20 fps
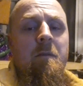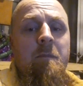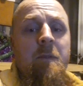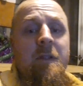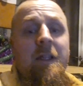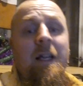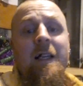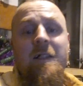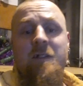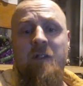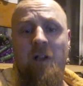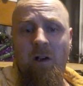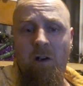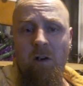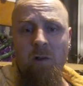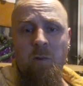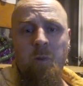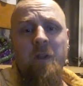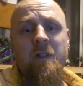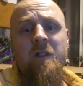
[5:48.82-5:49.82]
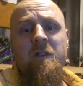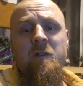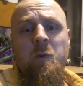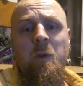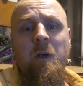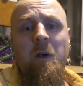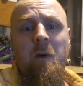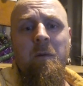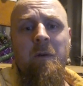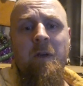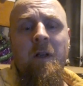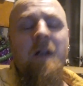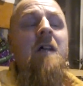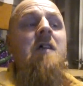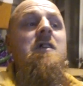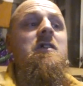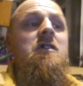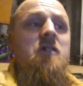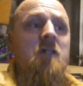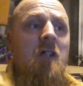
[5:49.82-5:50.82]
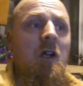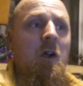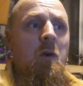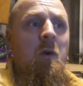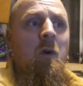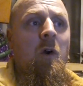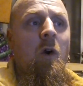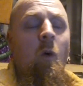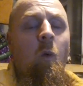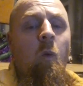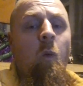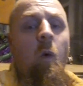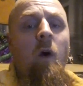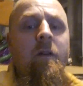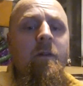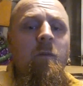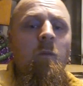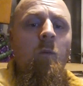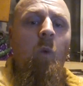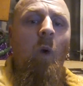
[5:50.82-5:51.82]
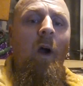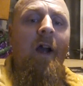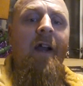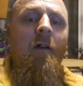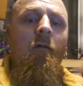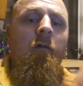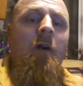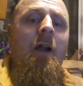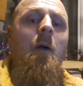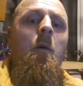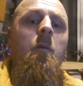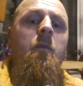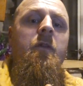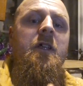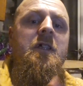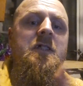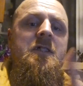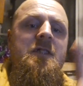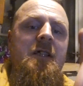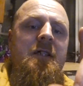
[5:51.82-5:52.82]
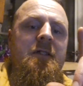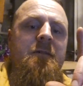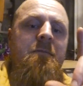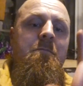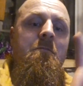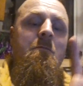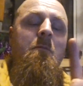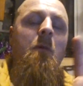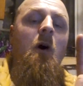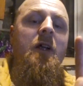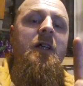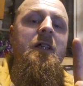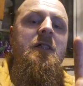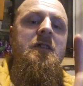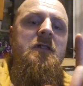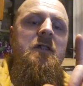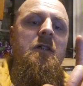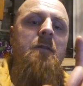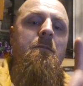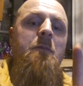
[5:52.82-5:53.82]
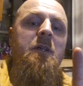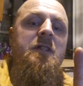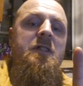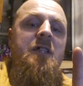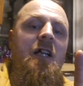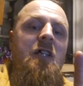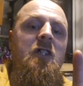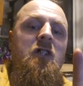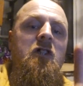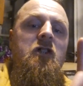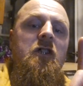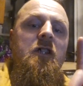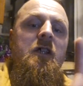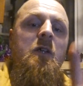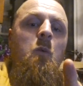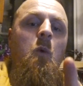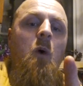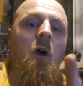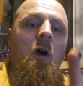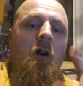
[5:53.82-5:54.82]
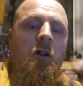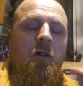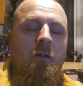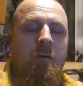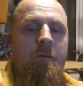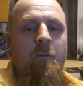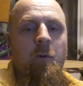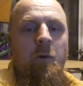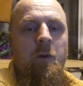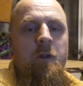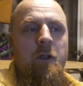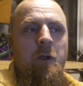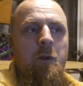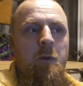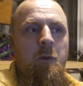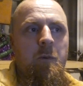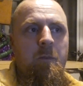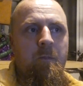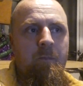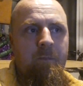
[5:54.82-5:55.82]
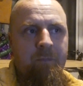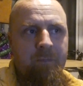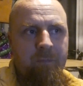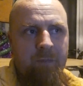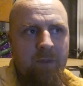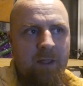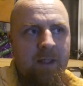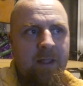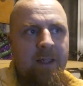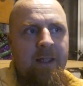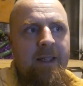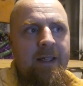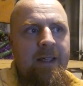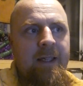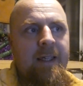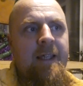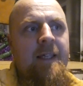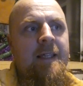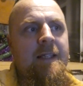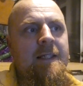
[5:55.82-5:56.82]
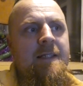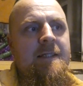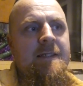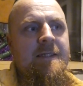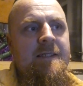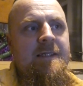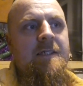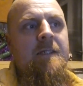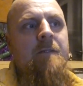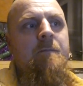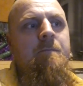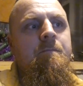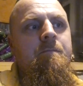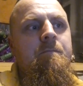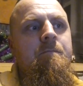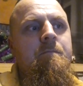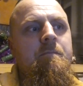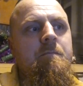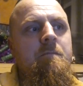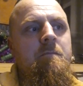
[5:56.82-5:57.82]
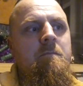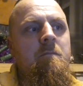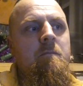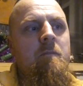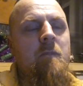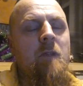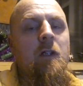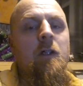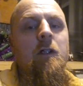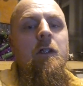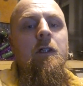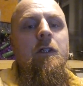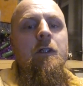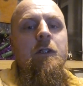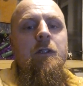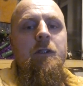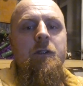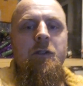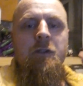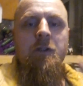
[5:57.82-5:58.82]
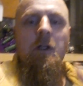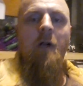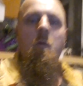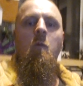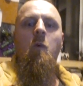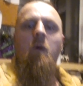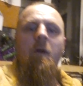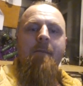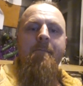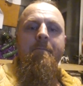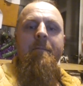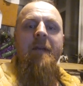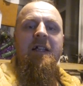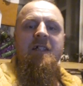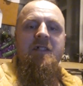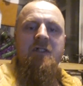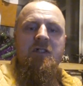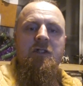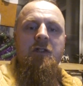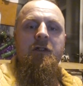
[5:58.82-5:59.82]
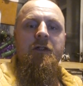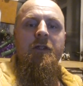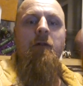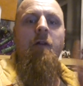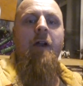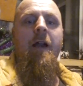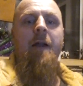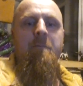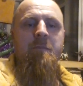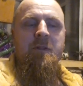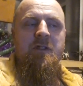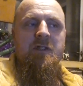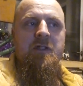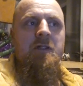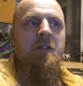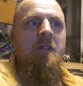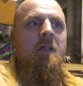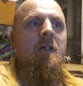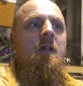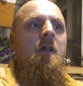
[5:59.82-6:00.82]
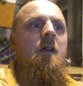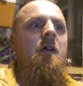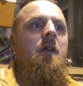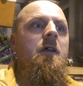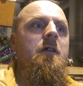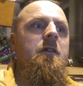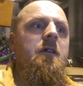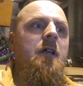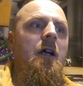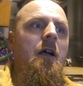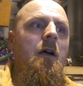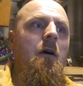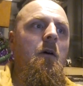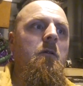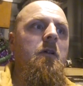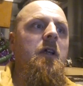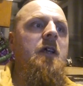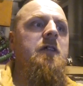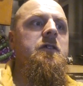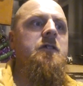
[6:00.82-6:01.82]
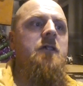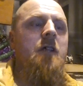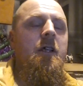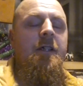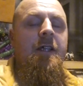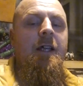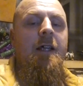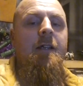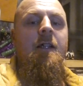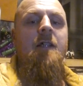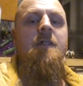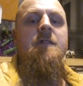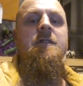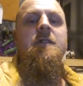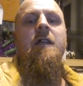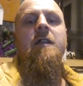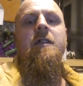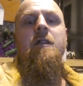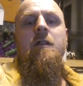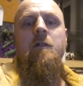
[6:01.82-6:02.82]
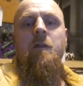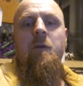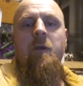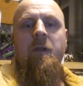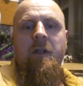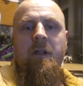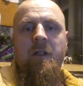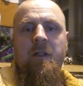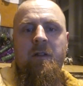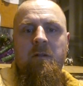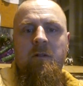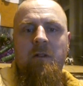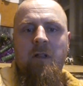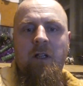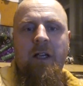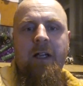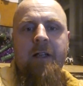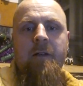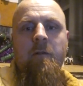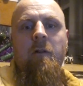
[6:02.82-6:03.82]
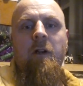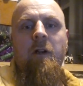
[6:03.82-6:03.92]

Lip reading: But that is a hard one as well. So, one way around this that might potentially work for you is you don't want to miss your reps. Now, let's say you're doing 8